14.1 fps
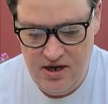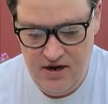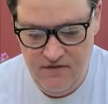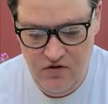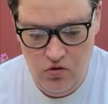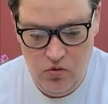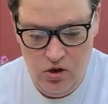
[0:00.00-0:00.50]

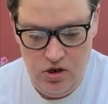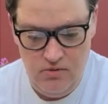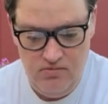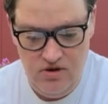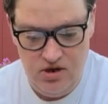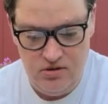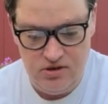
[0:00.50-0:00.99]
everyone
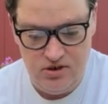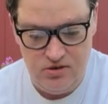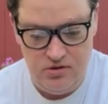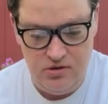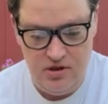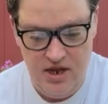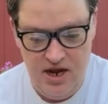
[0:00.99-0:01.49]
in middle
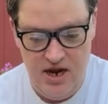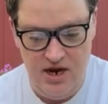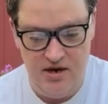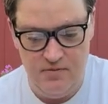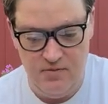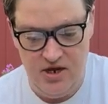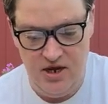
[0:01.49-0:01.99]
school
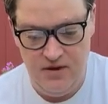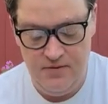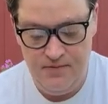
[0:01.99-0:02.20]
hated me.